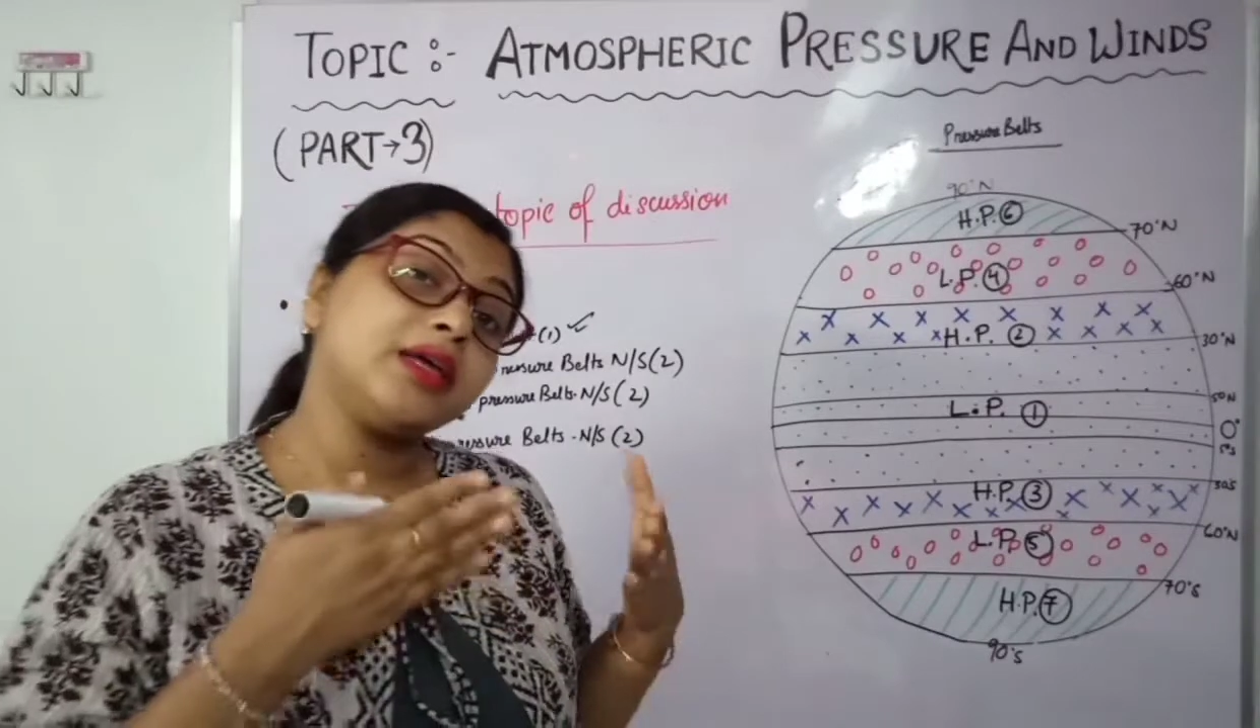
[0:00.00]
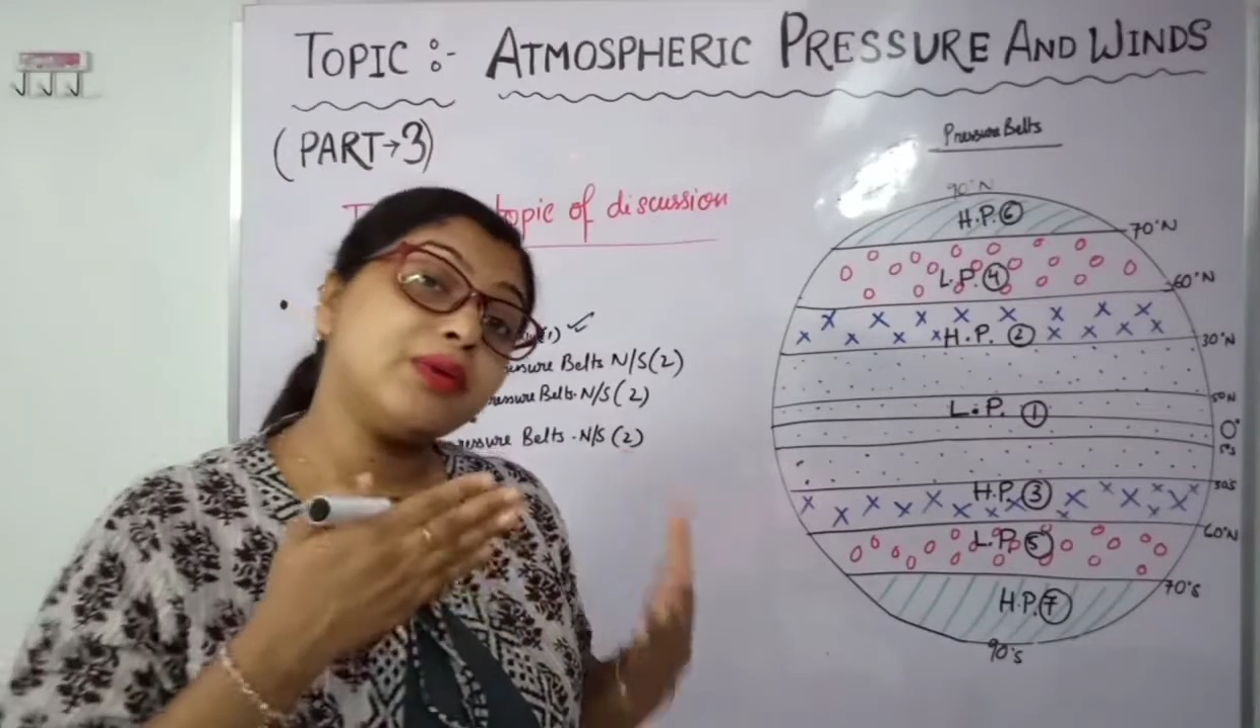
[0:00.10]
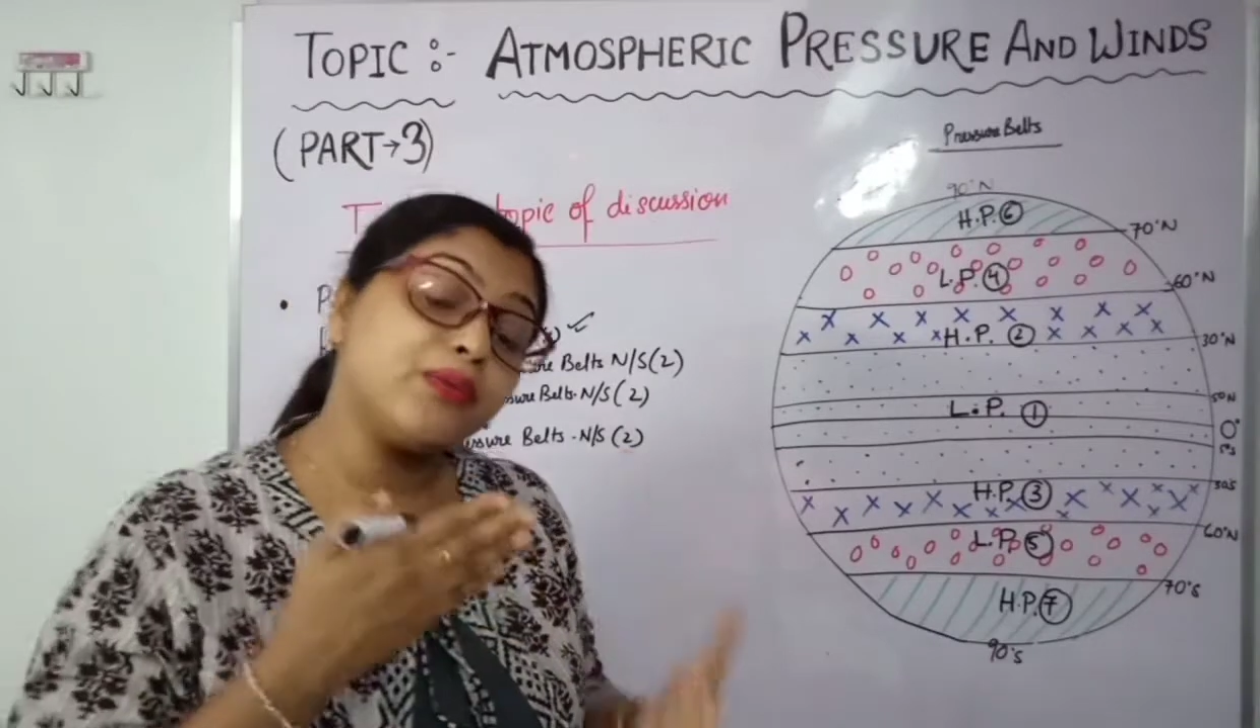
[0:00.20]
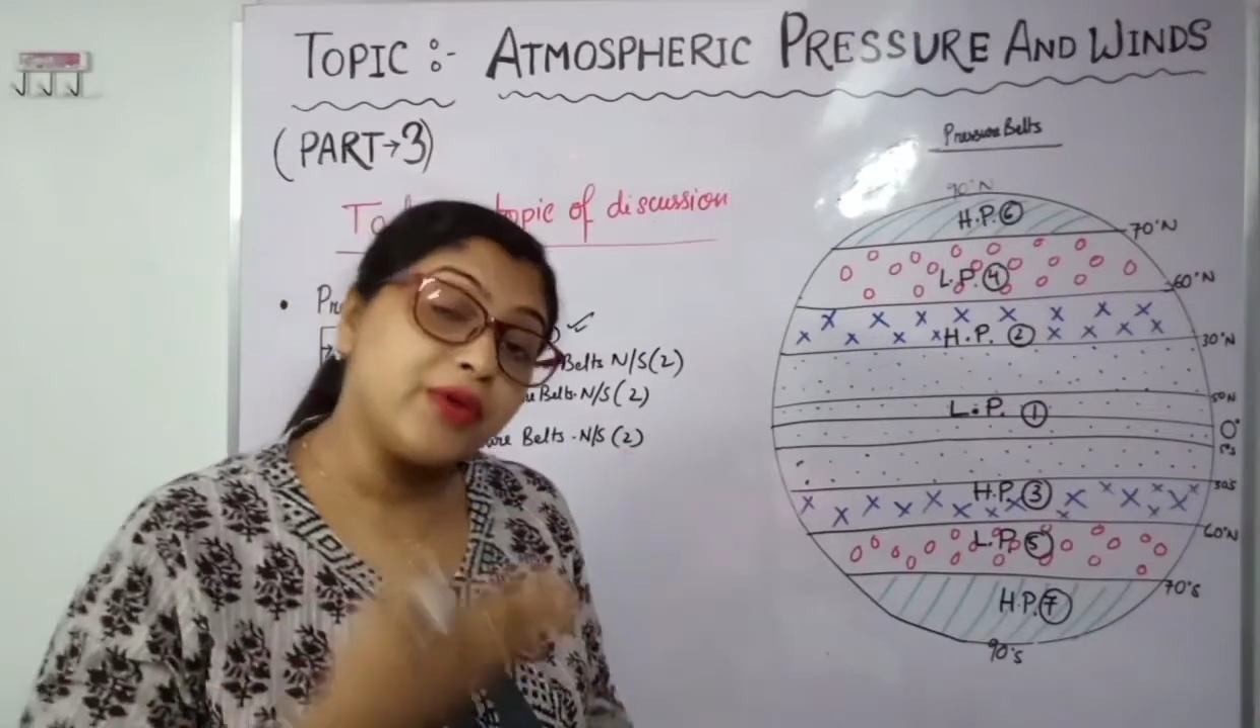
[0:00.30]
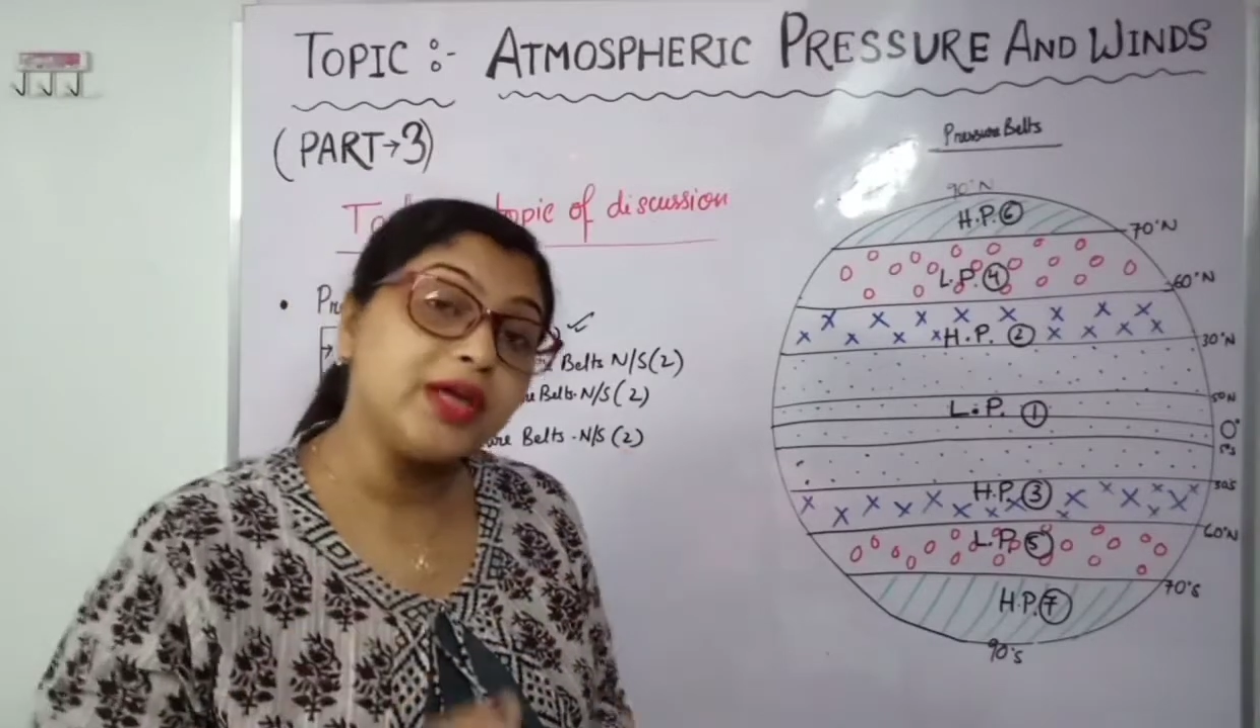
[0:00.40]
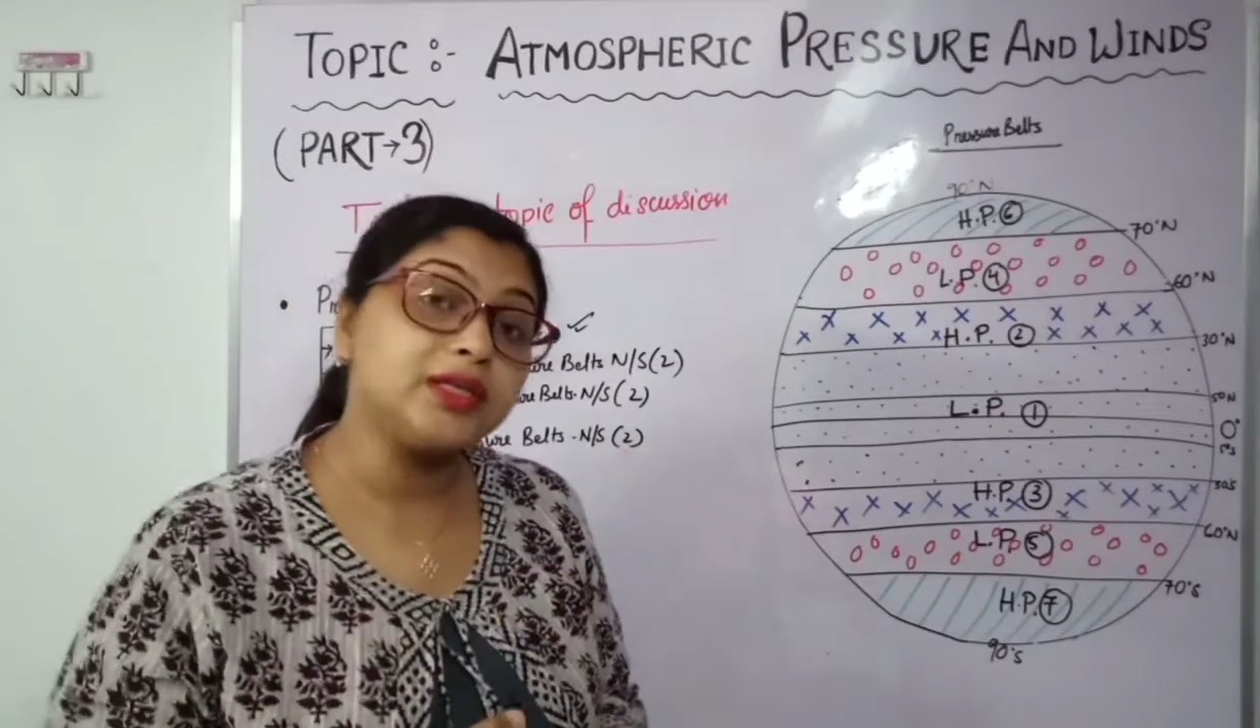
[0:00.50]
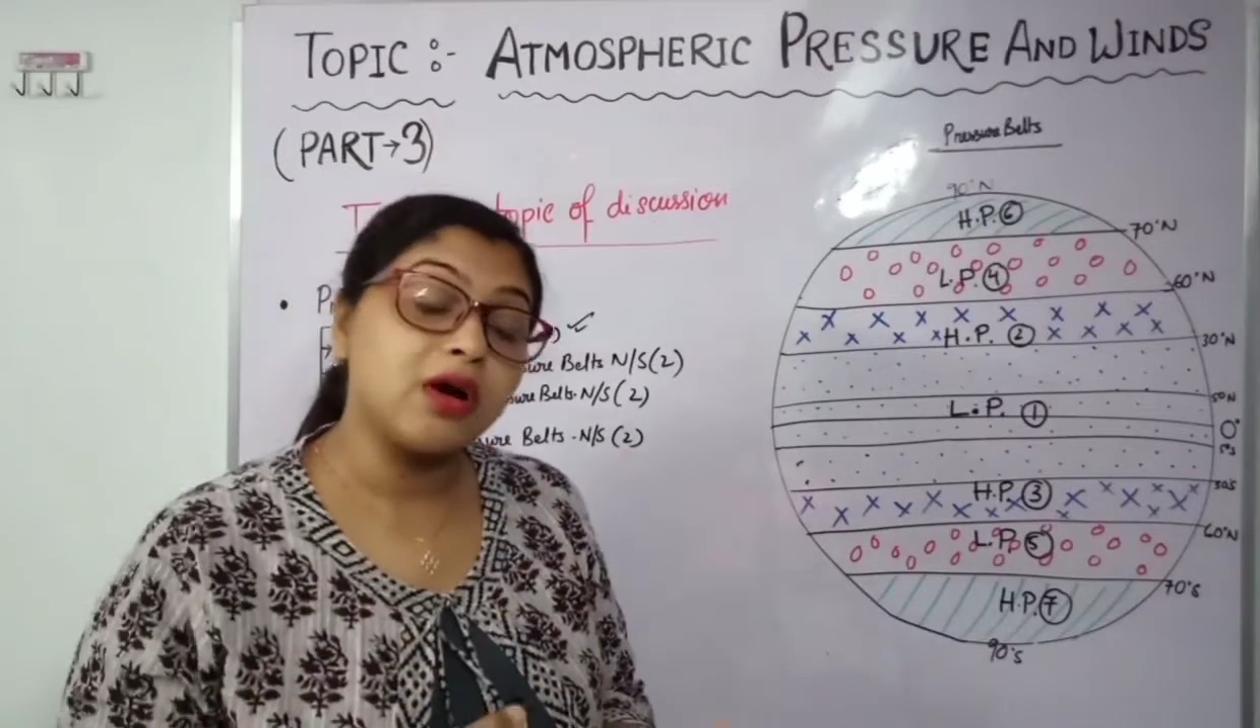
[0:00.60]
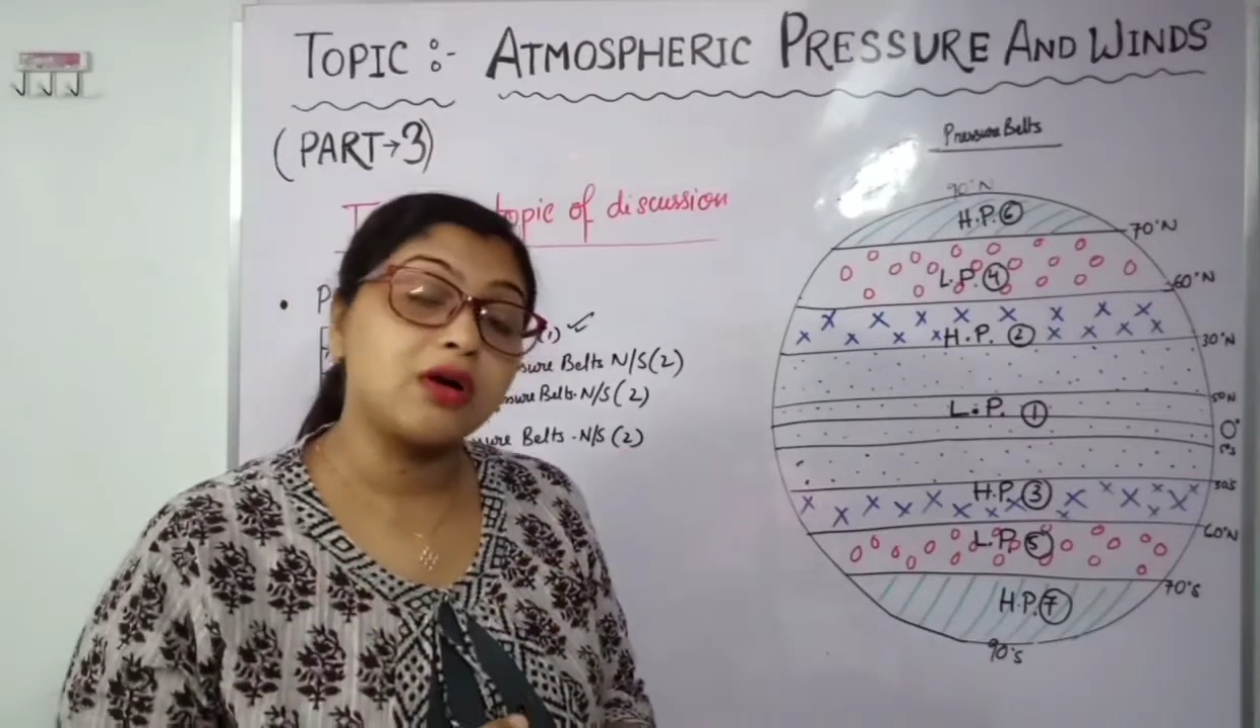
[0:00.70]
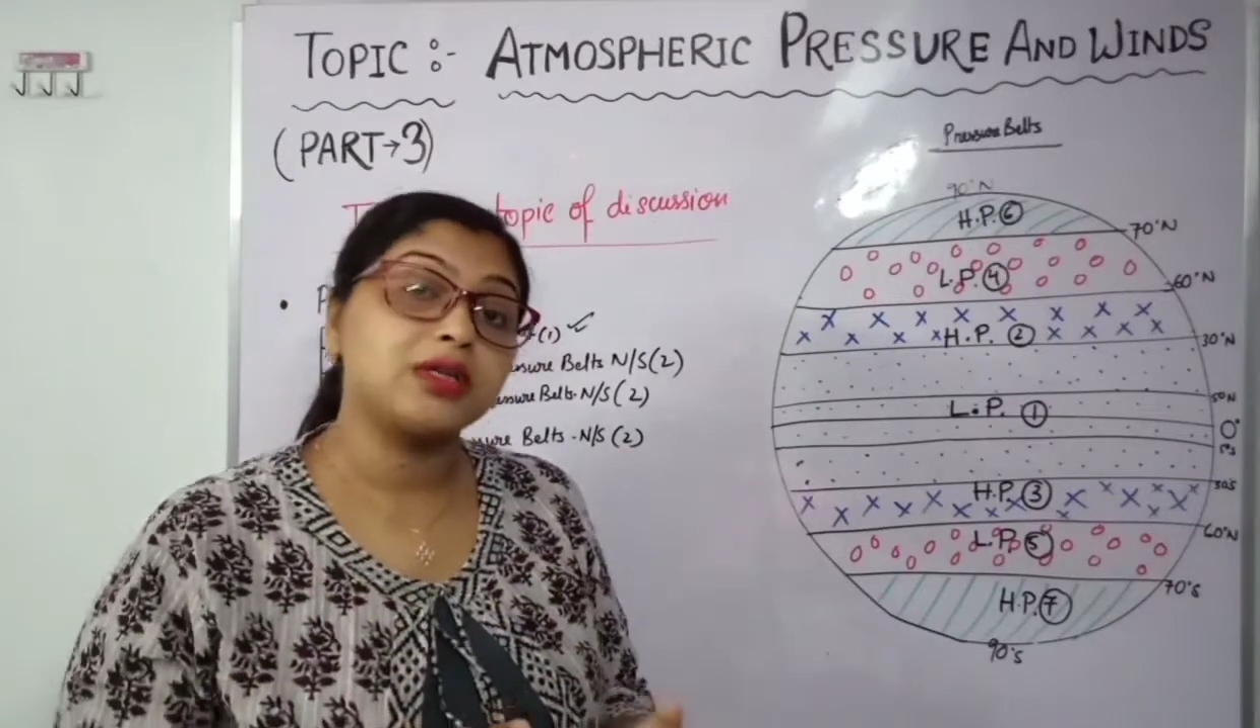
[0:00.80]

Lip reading: wind or